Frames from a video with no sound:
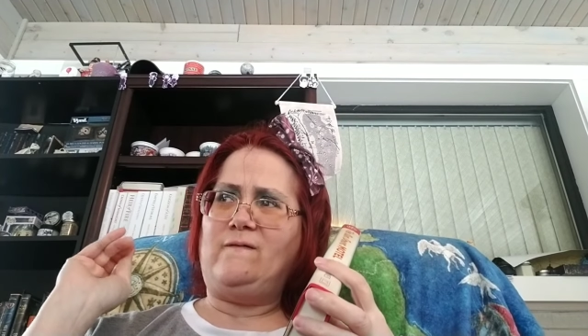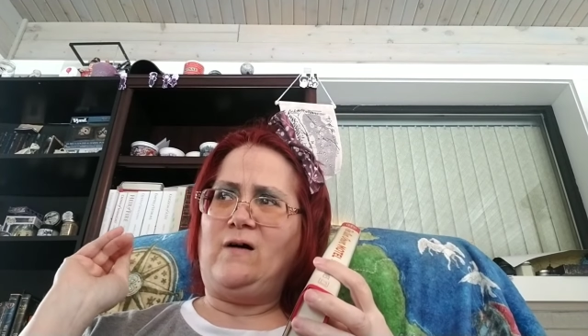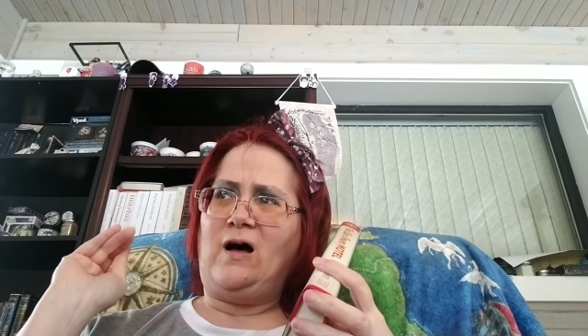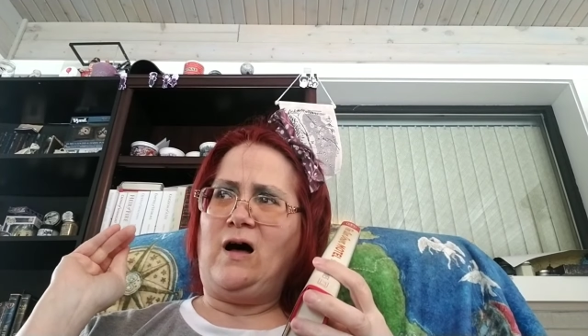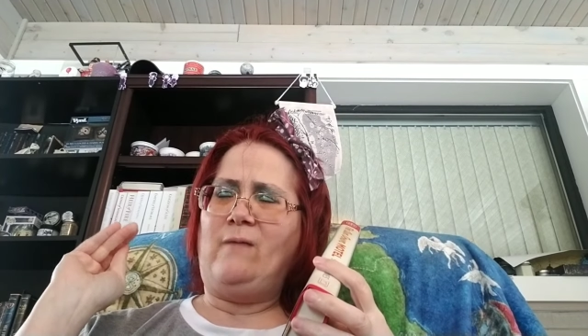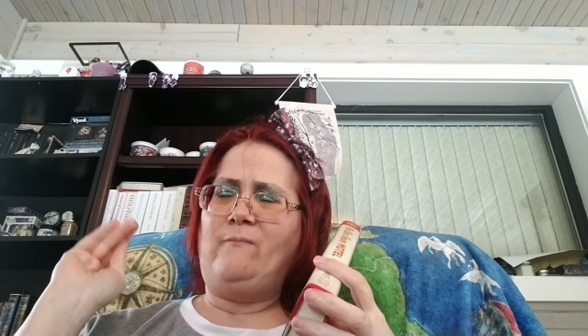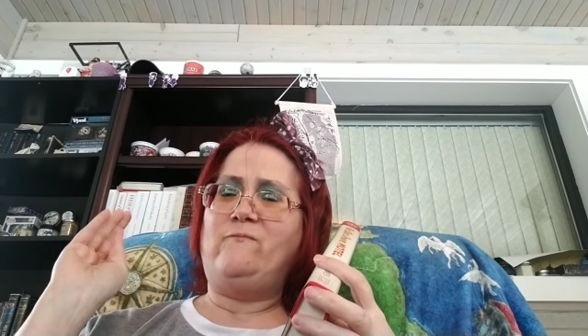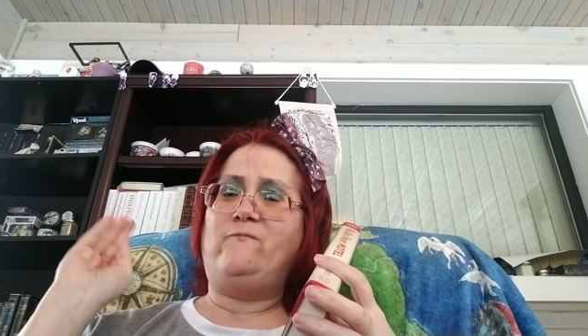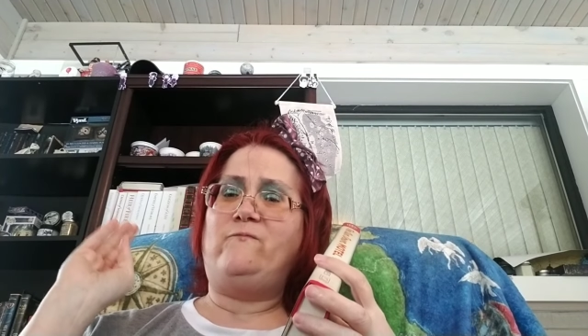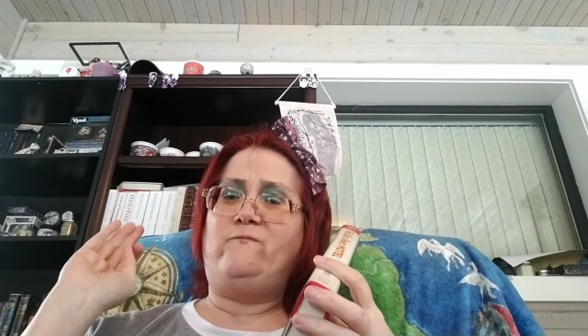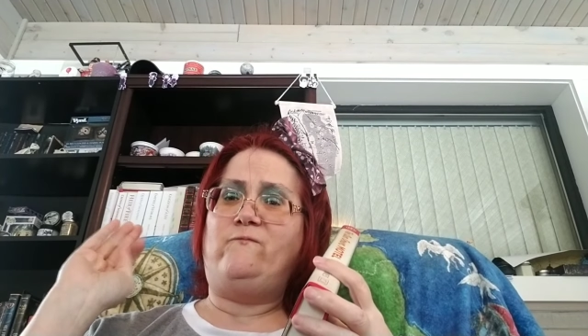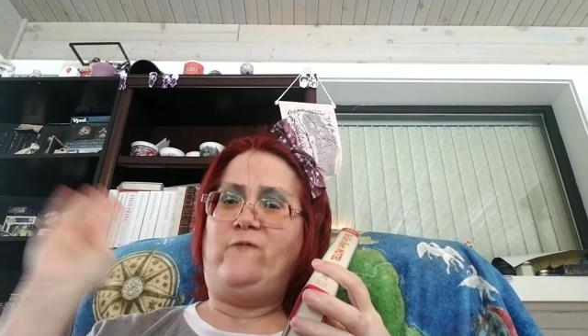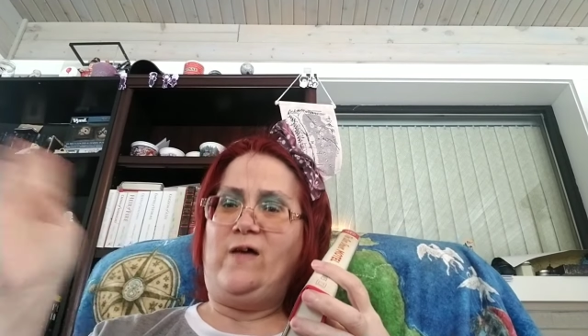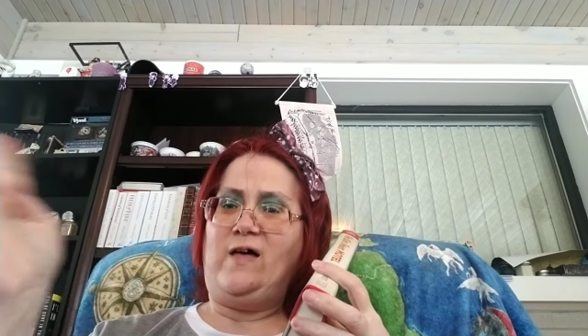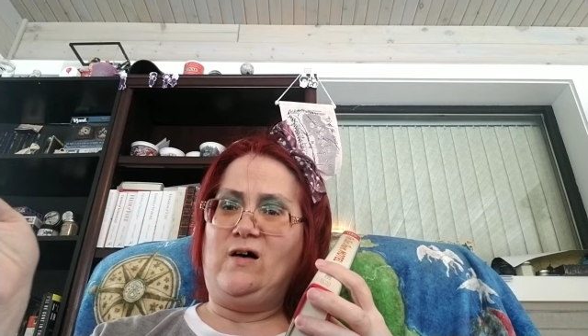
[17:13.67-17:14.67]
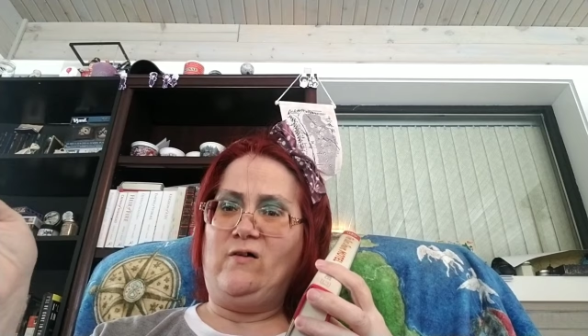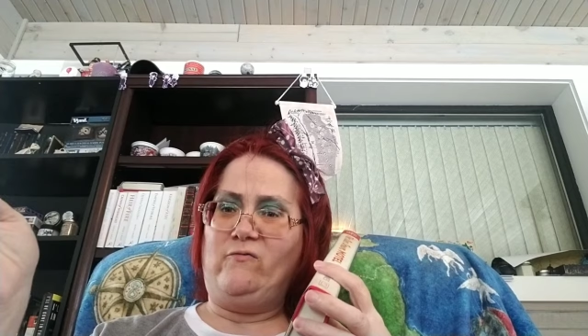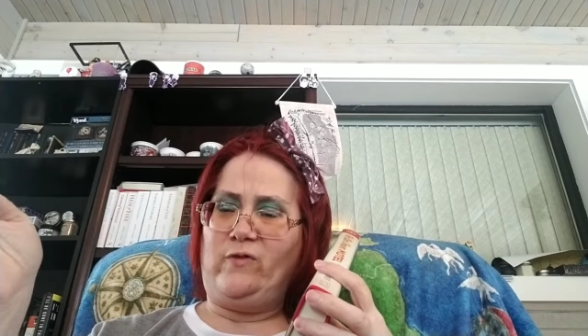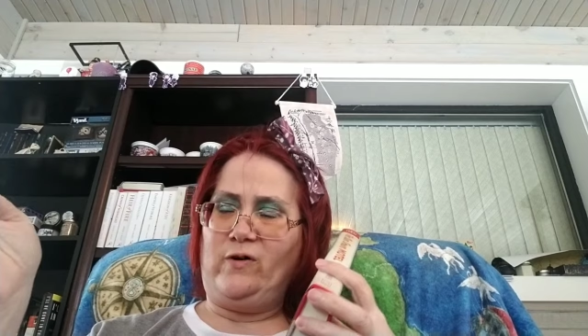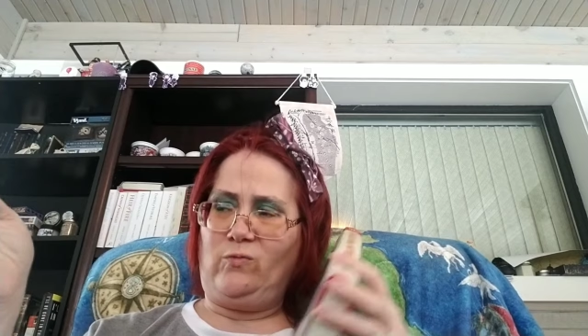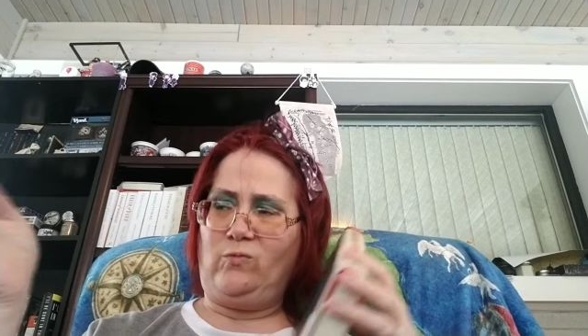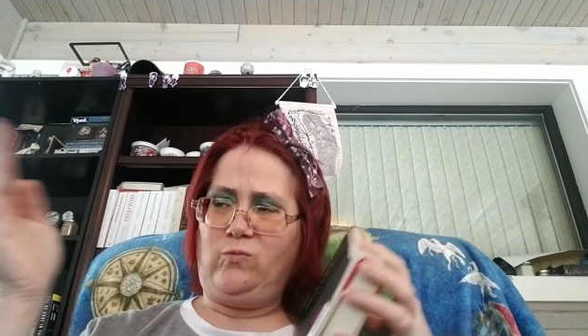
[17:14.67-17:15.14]
um, Viv
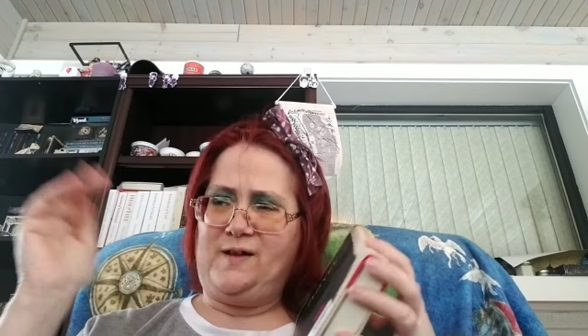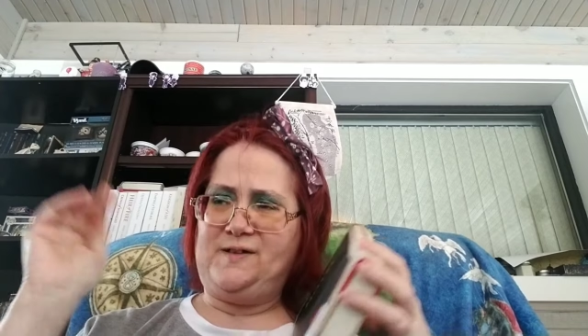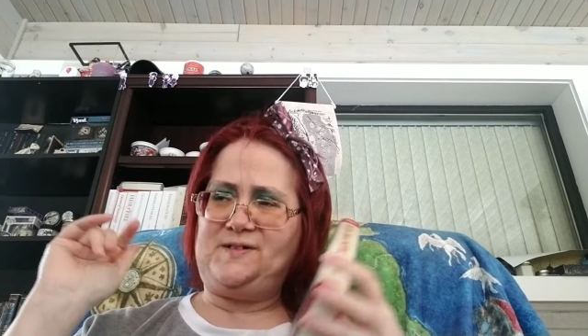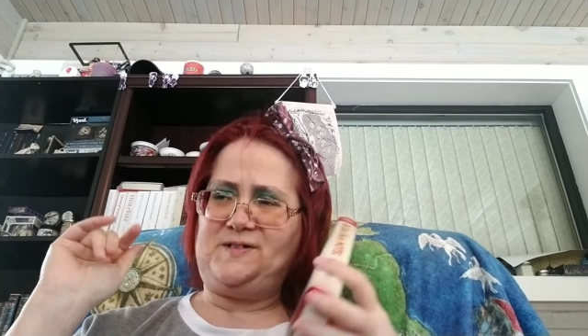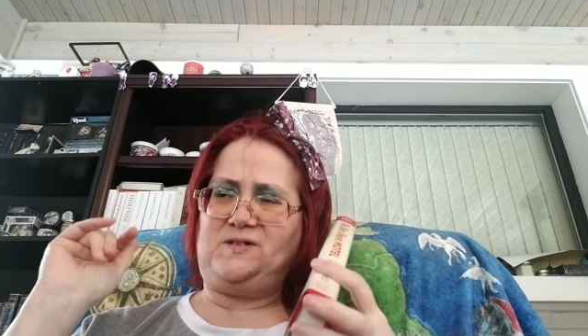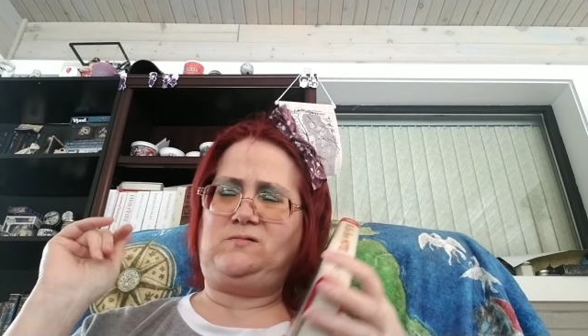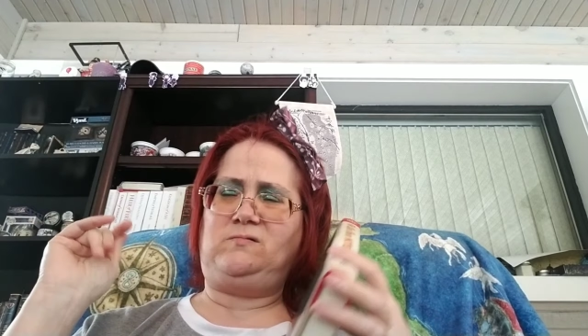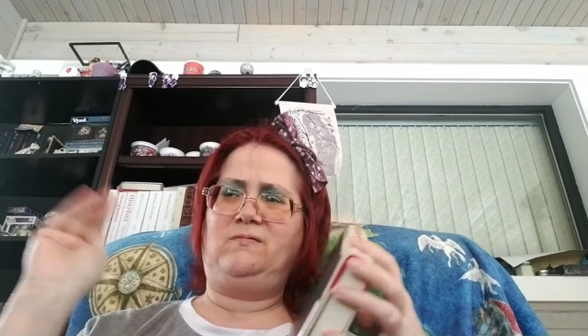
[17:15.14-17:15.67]
was